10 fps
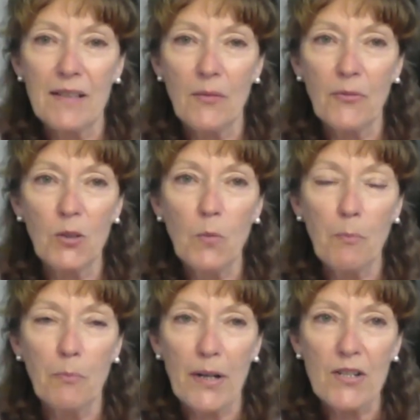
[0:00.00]
and a few
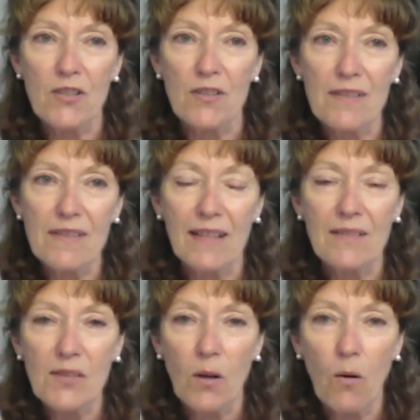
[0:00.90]
brushes. And
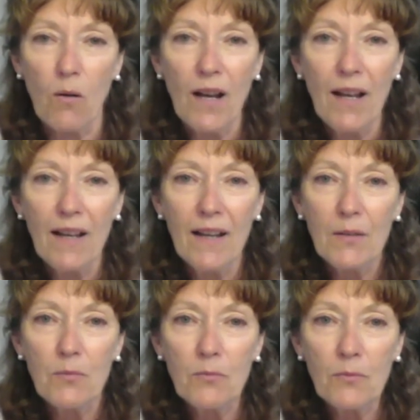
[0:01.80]
so
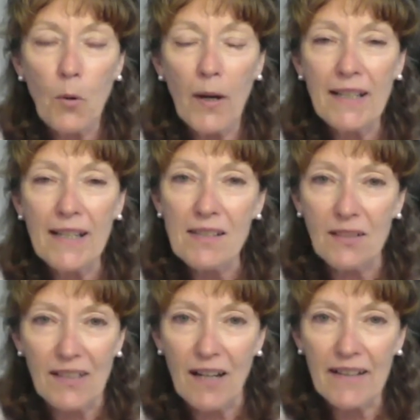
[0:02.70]
quite
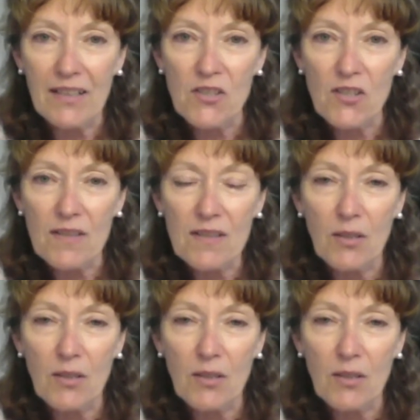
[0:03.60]
easily I can just,